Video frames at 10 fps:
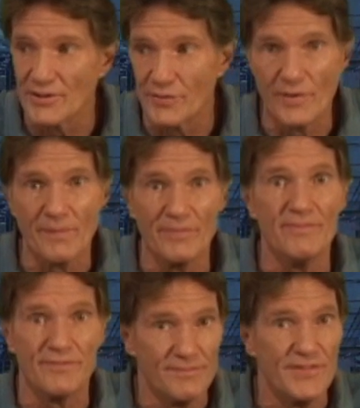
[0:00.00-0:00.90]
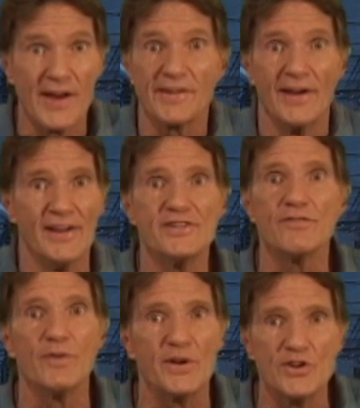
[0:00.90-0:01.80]
this for decades.
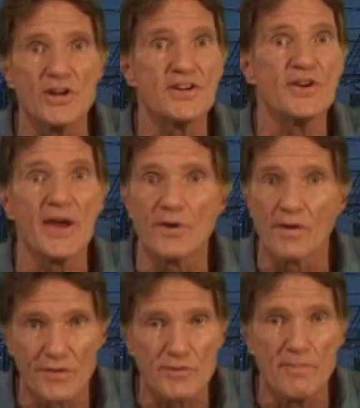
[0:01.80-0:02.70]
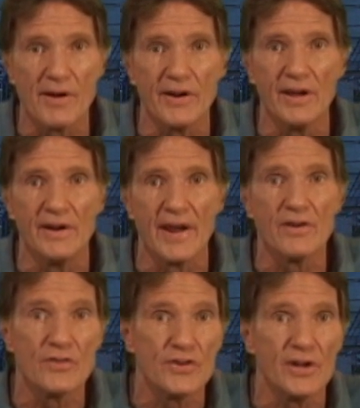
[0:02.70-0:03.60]
If we could just take all this money and
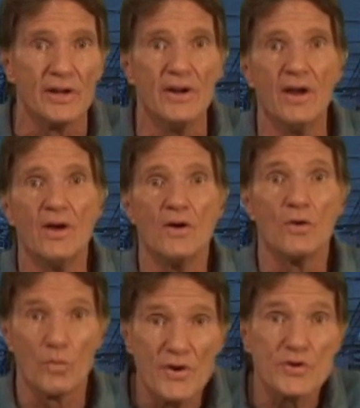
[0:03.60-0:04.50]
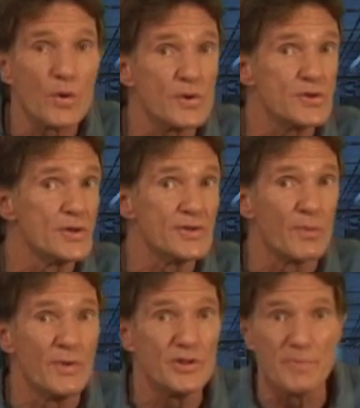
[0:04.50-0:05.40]
energy and resources
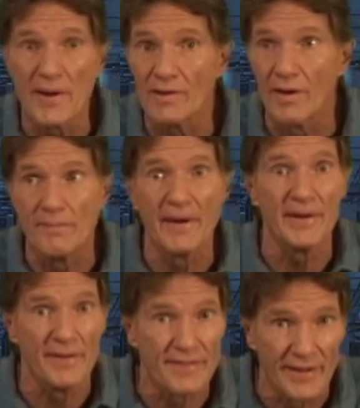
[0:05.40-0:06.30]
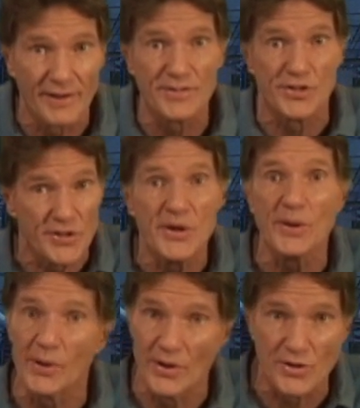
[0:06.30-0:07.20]
that we spend on making things to
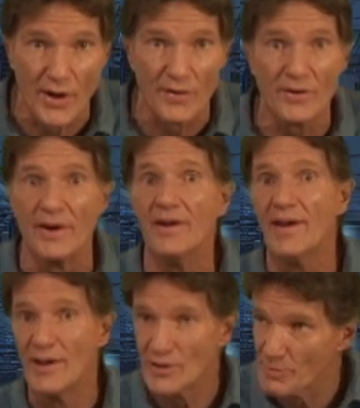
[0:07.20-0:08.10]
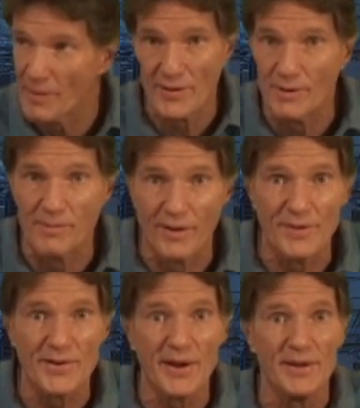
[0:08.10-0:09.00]
kill each other and spend them
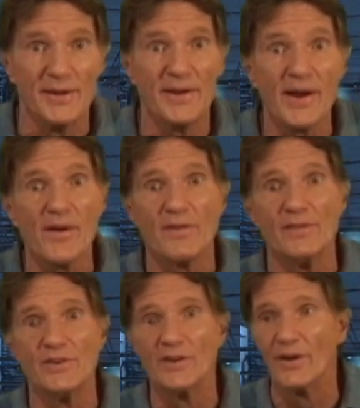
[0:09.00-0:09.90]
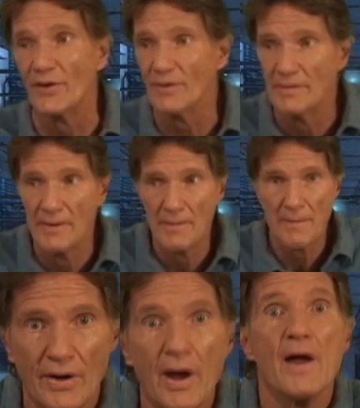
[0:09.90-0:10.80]
on taking care of each other,
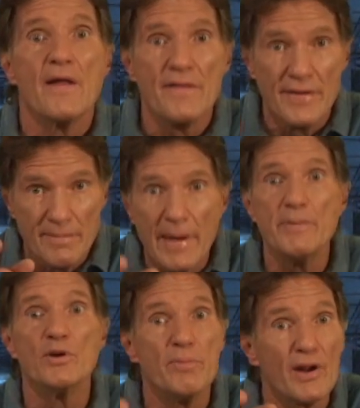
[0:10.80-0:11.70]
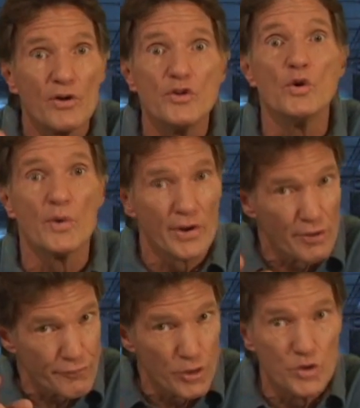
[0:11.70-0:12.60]
then maybe you better do it
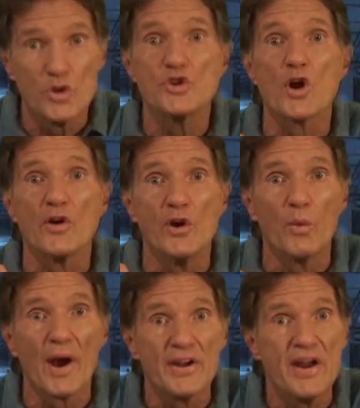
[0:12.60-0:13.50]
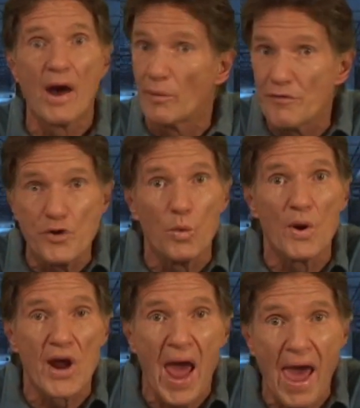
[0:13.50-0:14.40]
in the future, starting right now, if you
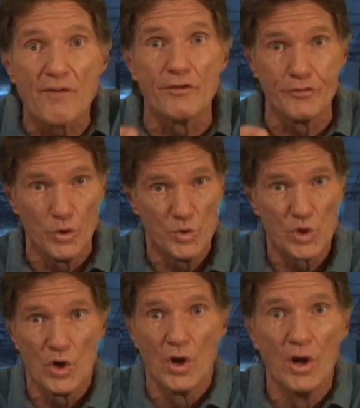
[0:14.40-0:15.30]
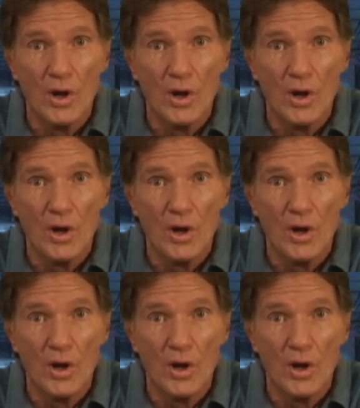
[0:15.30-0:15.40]
want to have a future.